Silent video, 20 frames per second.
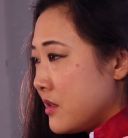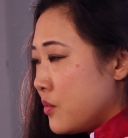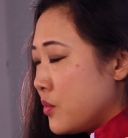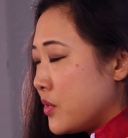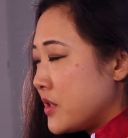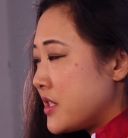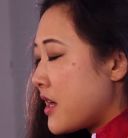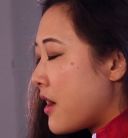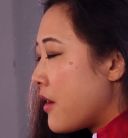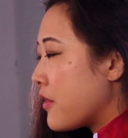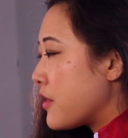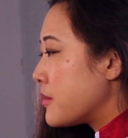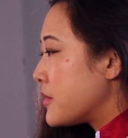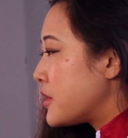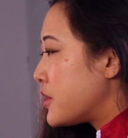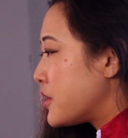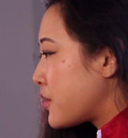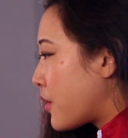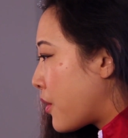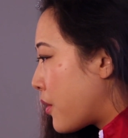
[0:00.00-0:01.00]
would tell them
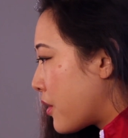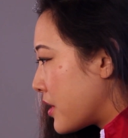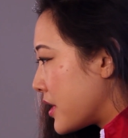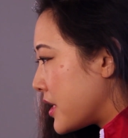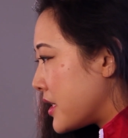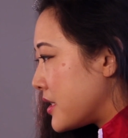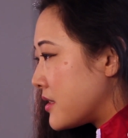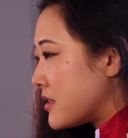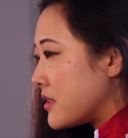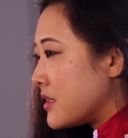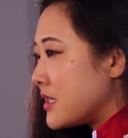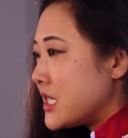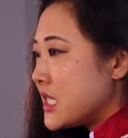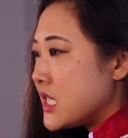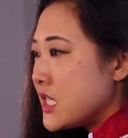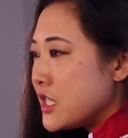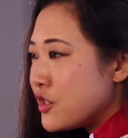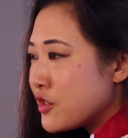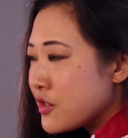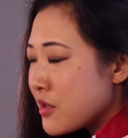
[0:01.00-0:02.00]
stories and
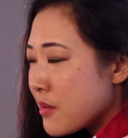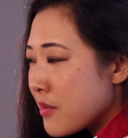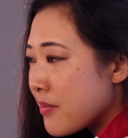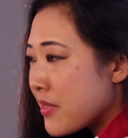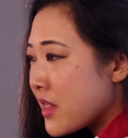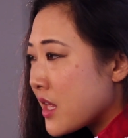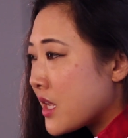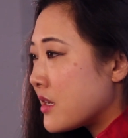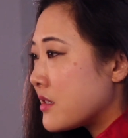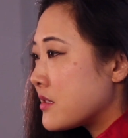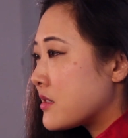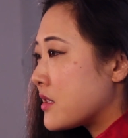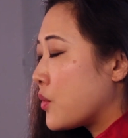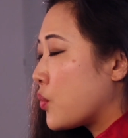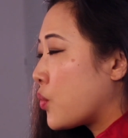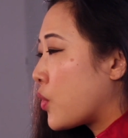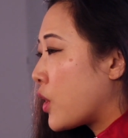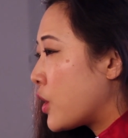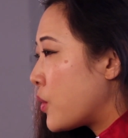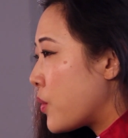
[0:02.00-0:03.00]
teach them things and
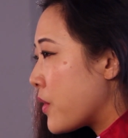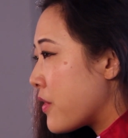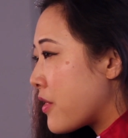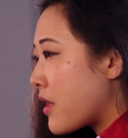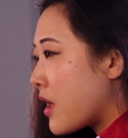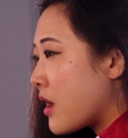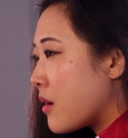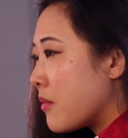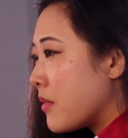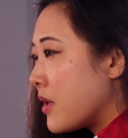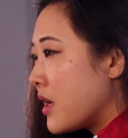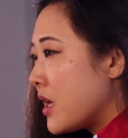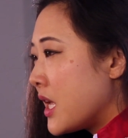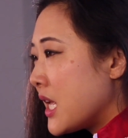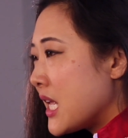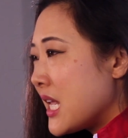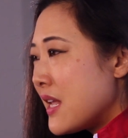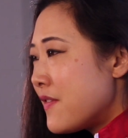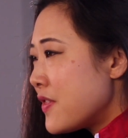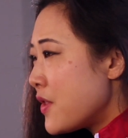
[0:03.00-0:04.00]
work with them.
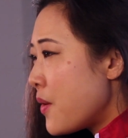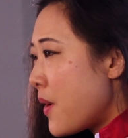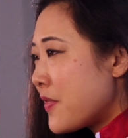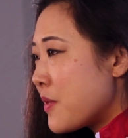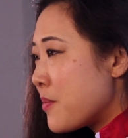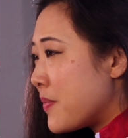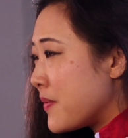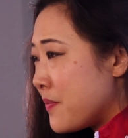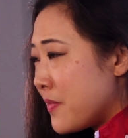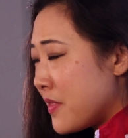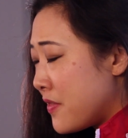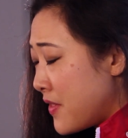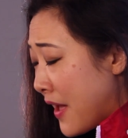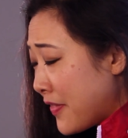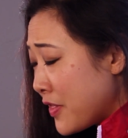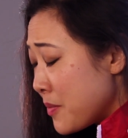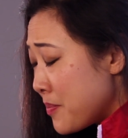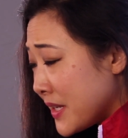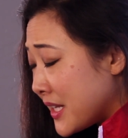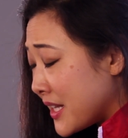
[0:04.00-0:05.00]
Even though at
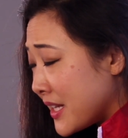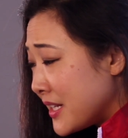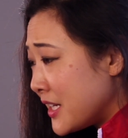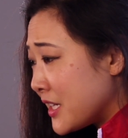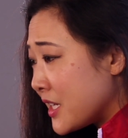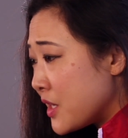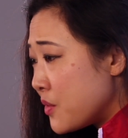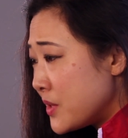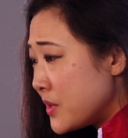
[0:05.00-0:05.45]
the beginning it